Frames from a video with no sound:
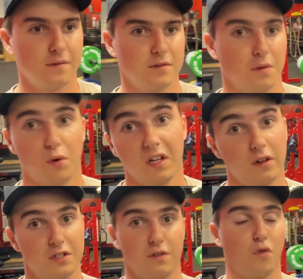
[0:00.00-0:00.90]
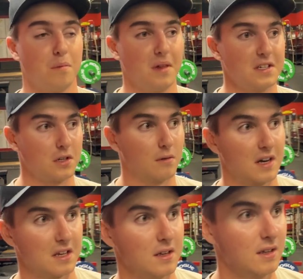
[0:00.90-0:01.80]
So pretty close to 4 plates
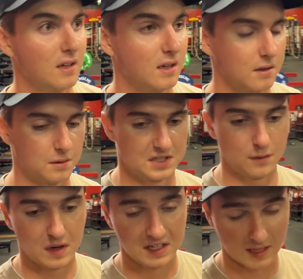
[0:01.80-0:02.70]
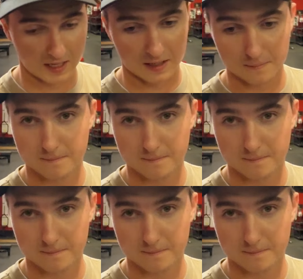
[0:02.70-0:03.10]
already. We'll see if we can get it.